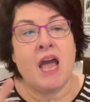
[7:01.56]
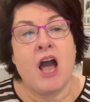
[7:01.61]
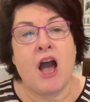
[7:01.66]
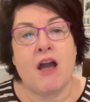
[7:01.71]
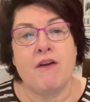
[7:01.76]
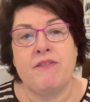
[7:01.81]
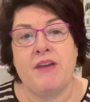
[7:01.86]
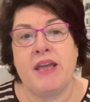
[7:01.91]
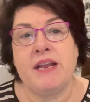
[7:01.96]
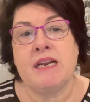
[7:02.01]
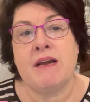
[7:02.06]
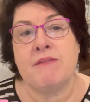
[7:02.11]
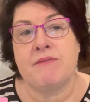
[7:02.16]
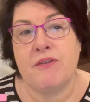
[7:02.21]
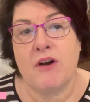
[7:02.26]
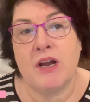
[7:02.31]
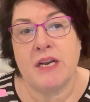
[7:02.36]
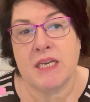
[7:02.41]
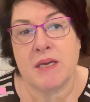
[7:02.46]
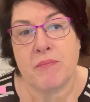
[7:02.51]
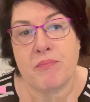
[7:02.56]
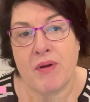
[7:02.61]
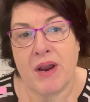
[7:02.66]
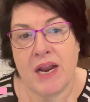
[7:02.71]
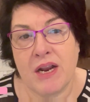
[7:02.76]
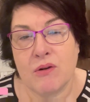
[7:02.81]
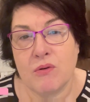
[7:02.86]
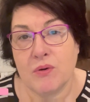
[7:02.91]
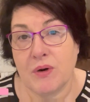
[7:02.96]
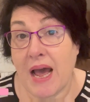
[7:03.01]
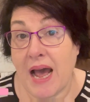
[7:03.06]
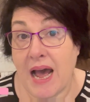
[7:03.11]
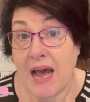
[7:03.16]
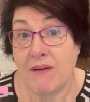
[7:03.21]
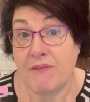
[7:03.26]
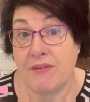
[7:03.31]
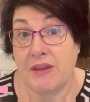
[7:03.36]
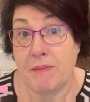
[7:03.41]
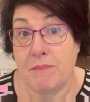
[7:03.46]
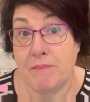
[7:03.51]
I've ended up finding a brand called
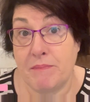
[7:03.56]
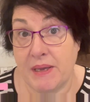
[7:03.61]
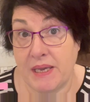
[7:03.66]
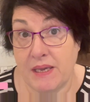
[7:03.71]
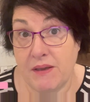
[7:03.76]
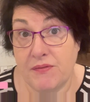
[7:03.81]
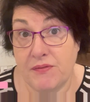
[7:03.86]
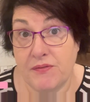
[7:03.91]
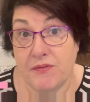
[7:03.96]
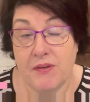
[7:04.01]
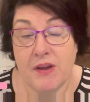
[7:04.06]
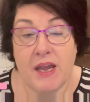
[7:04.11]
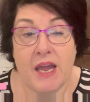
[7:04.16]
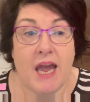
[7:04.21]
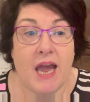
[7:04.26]
Harvey Beef,